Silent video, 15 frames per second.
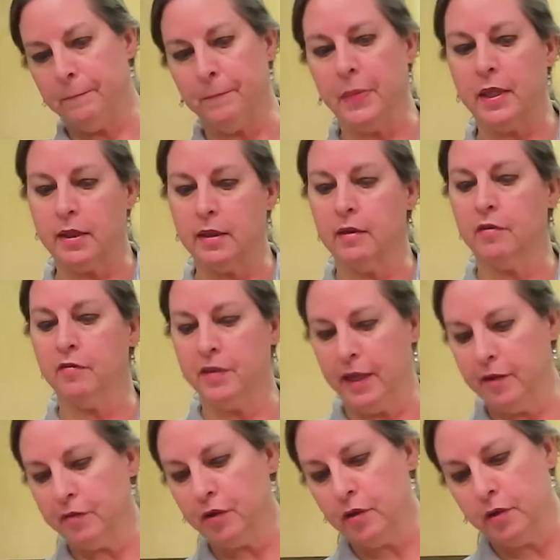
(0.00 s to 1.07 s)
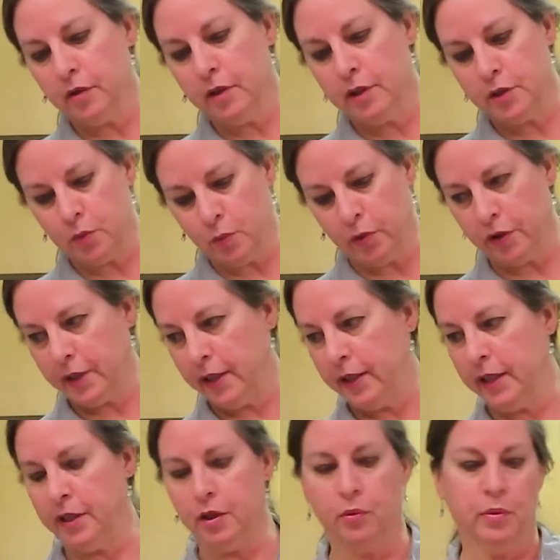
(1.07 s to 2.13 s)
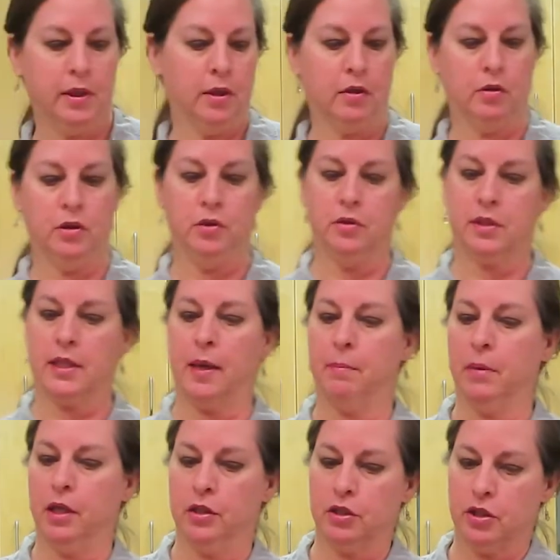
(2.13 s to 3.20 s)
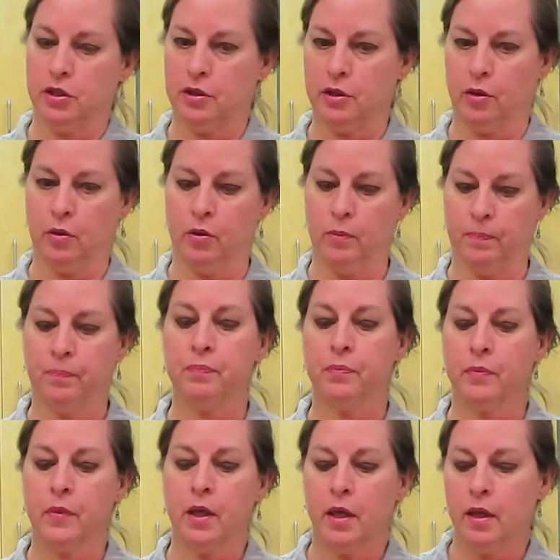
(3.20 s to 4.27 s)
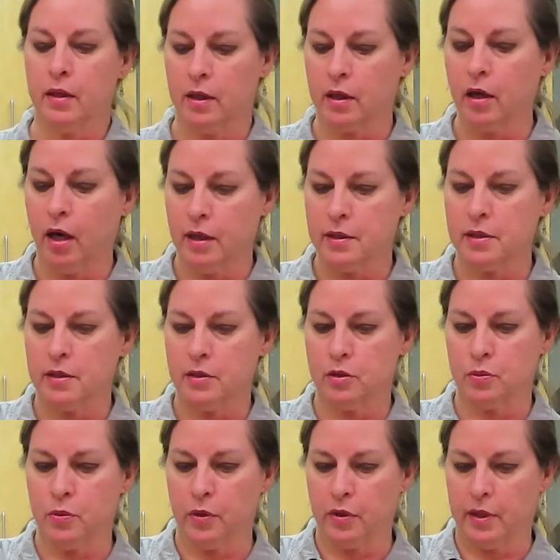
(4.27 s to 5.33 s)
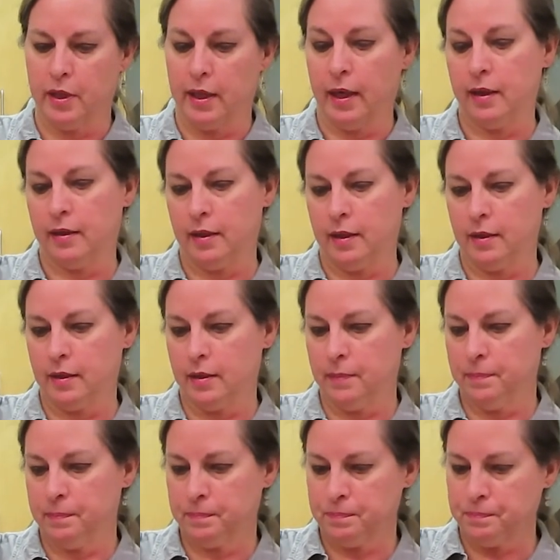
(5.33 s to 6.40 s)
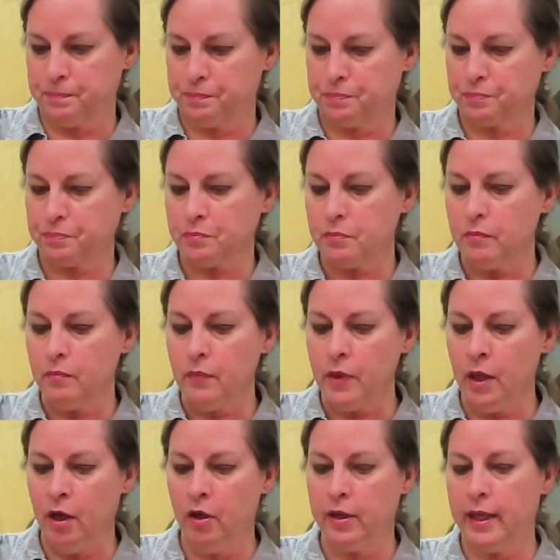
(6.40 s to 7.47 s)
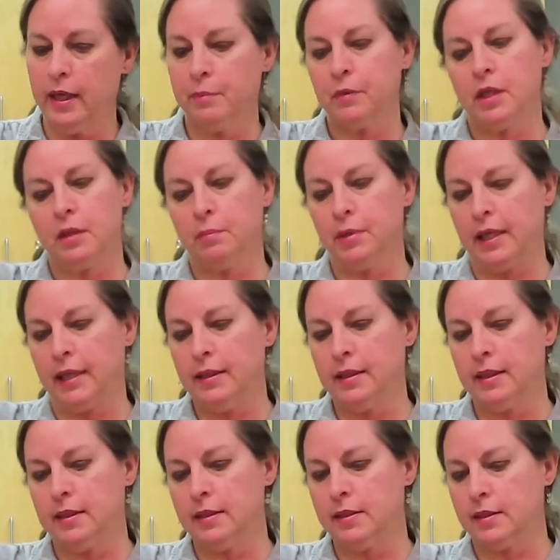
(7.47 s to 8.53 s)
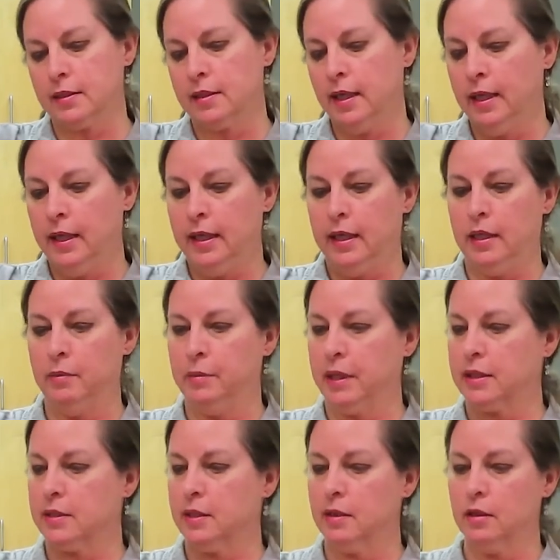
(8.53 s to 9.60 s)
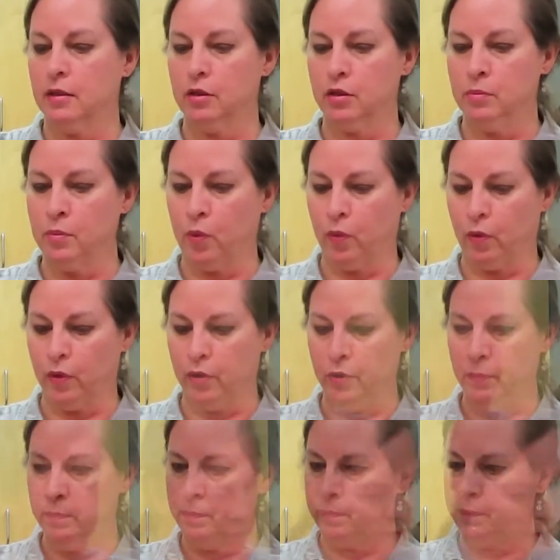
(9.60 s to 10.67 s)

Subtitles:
but the flavor is worth it, and you really don't use that much, so the cost is worth it, I think. Okay, I'm gonna blend this and mix it a little more.